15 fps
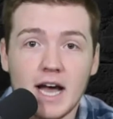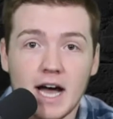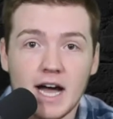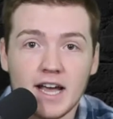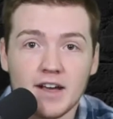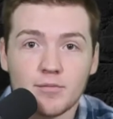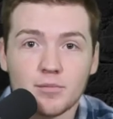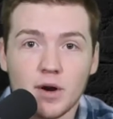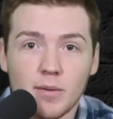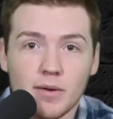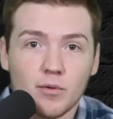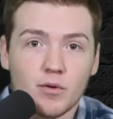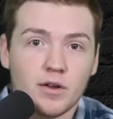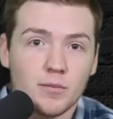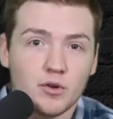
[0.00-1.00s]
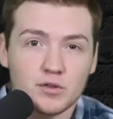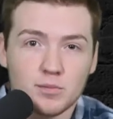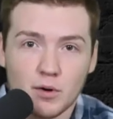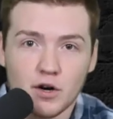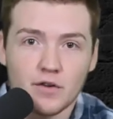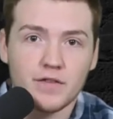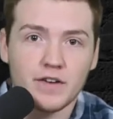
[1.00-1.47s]
I have probably one of the most
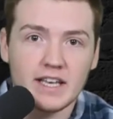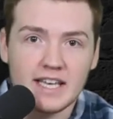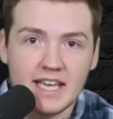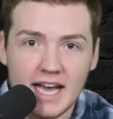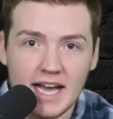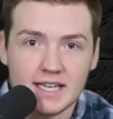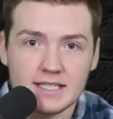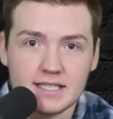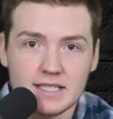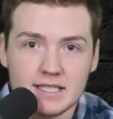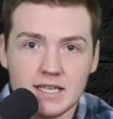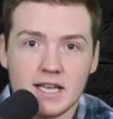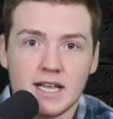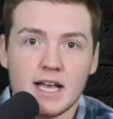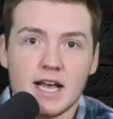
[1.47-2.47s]
perfect guests